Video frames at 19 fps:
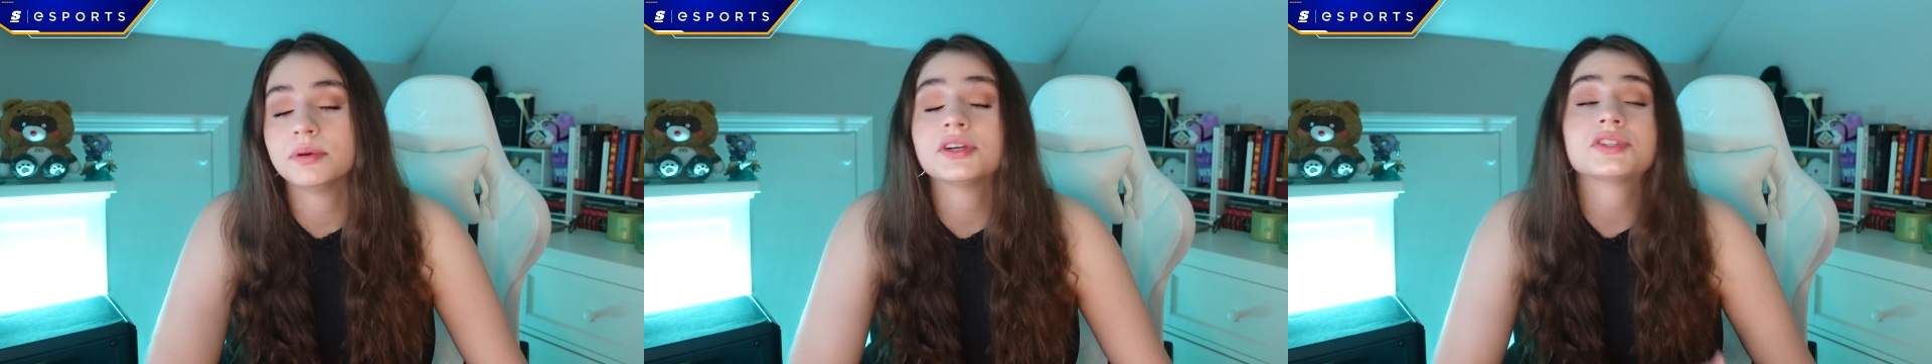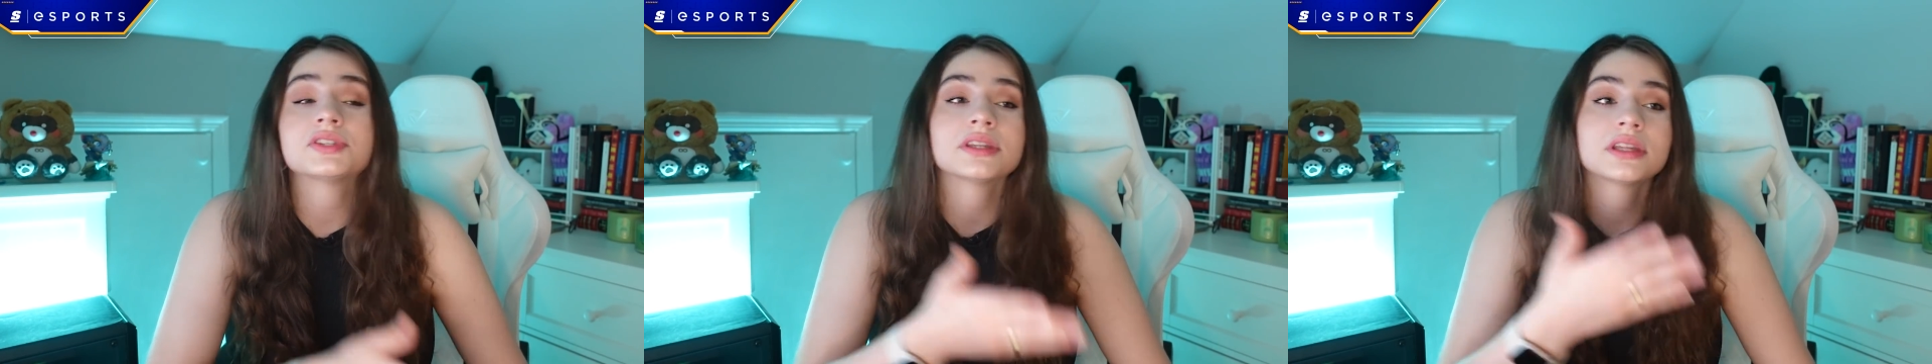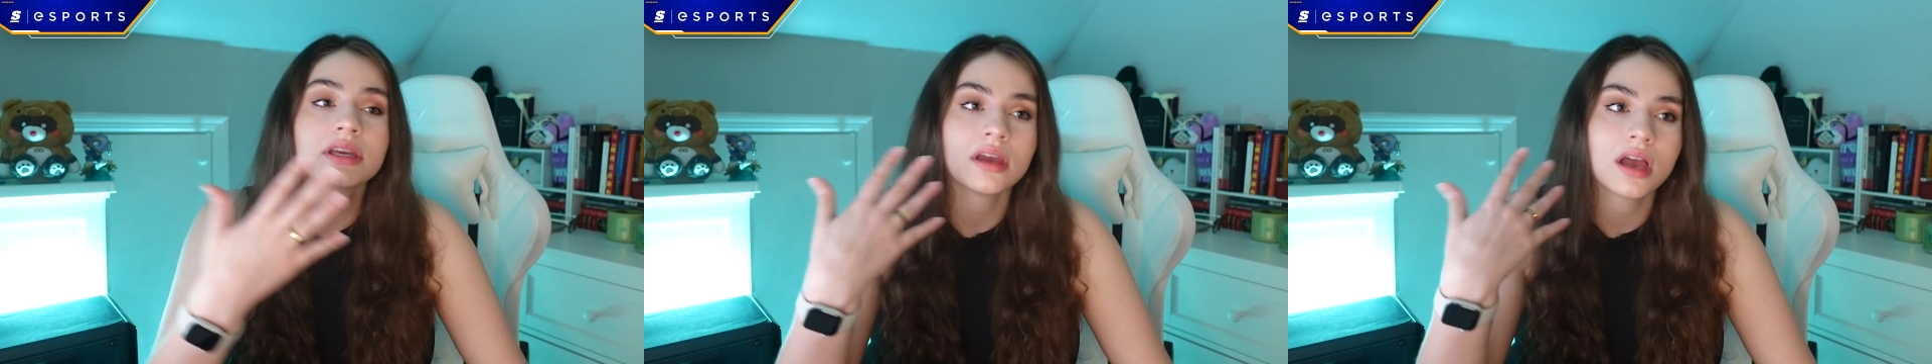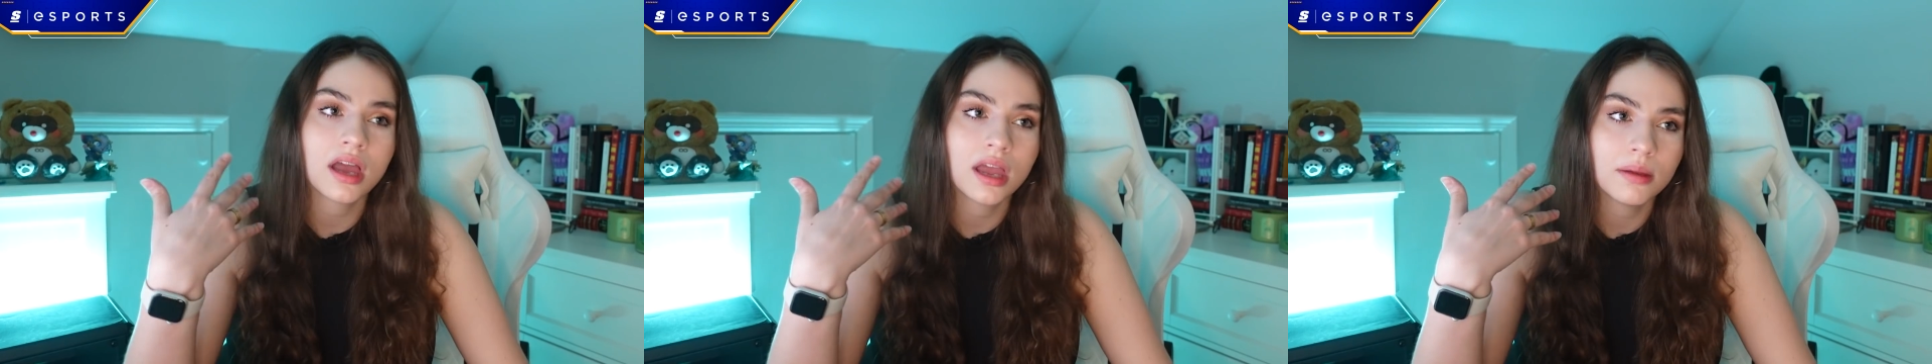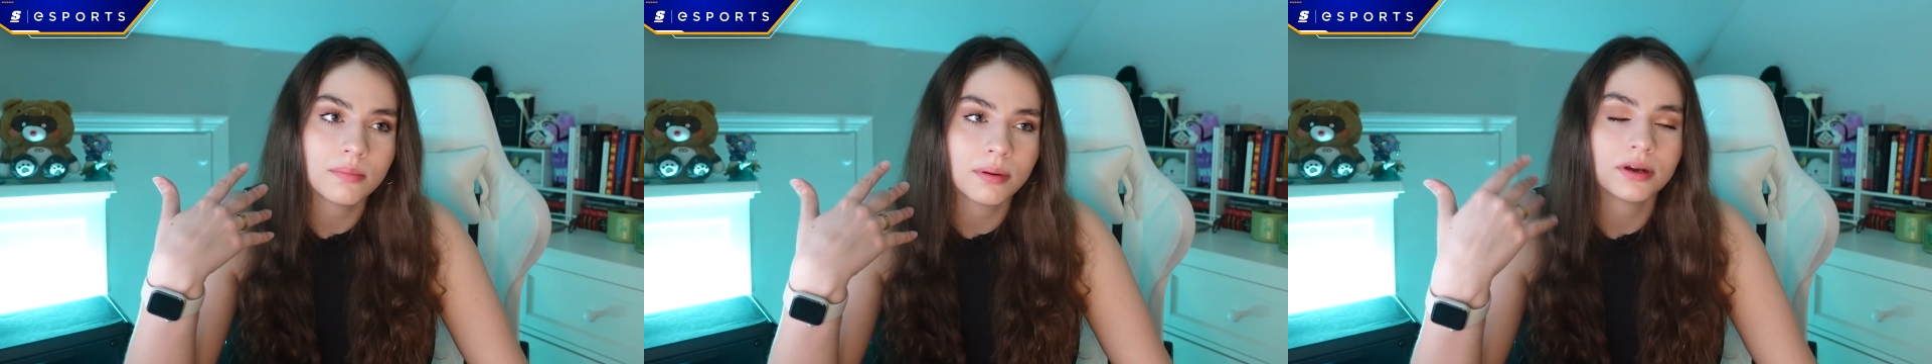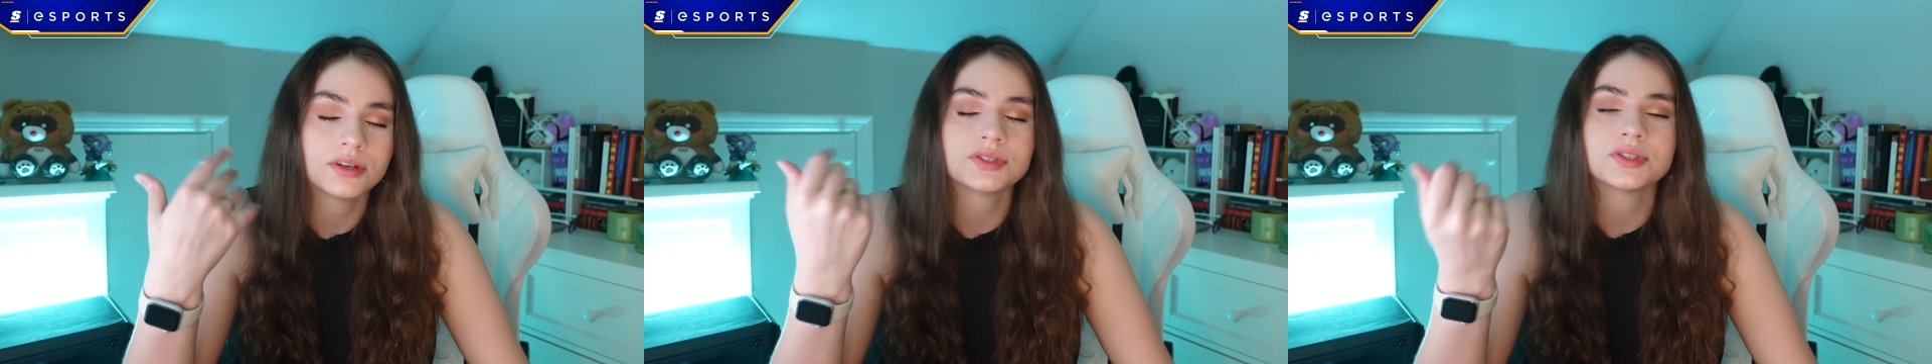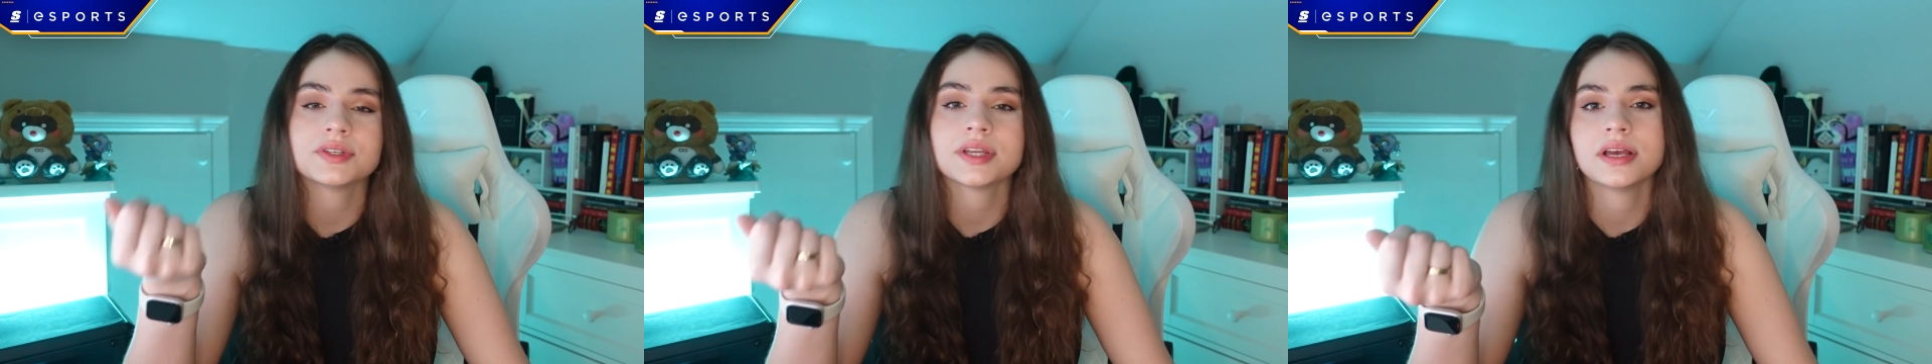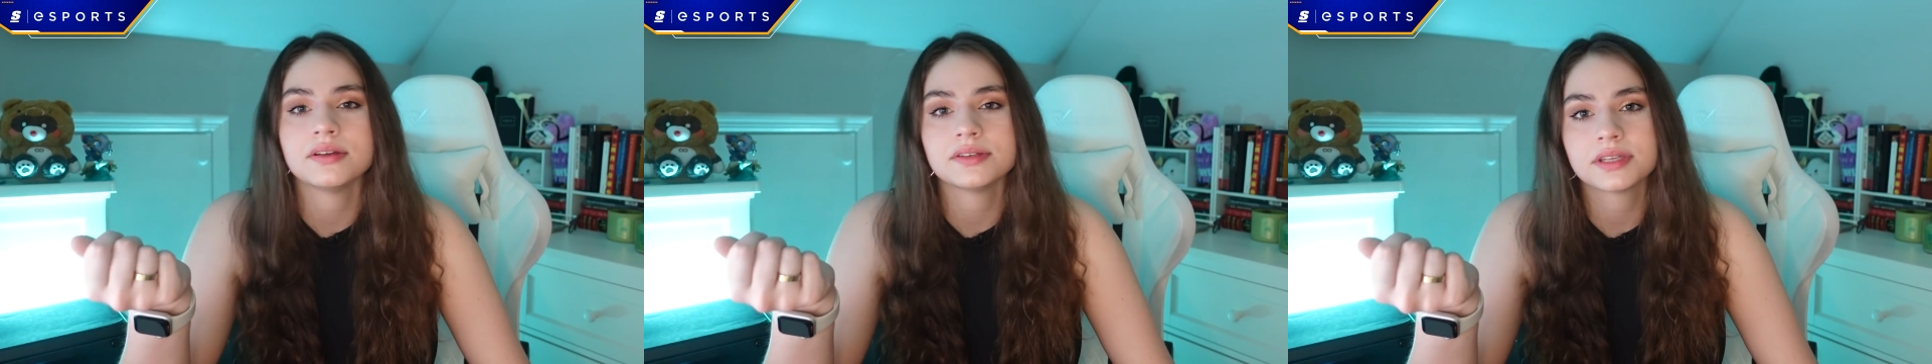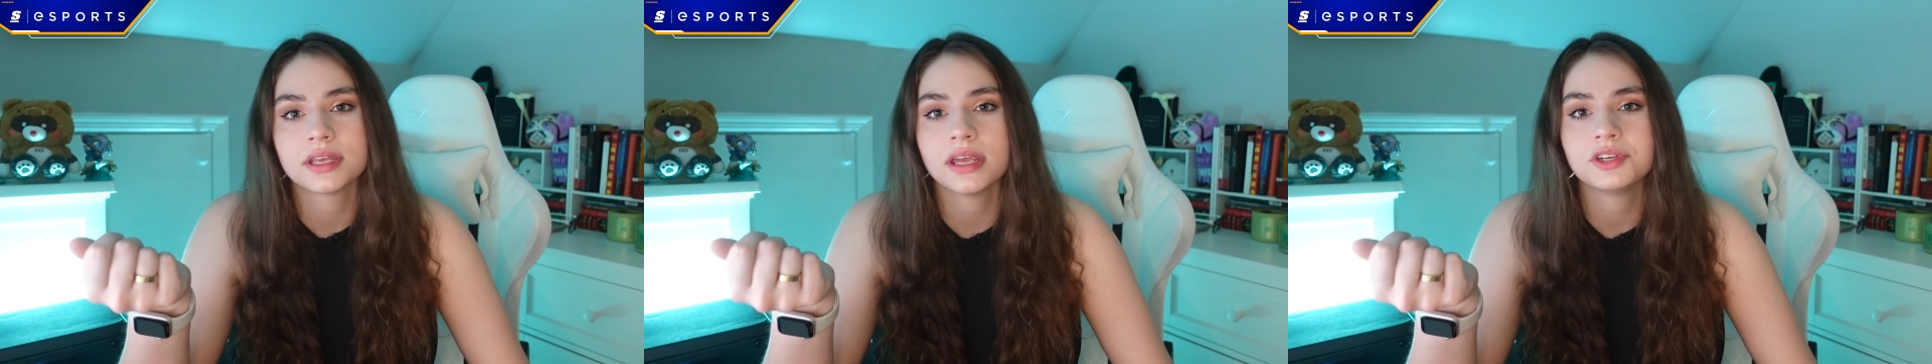Personally, I am partial to Hell's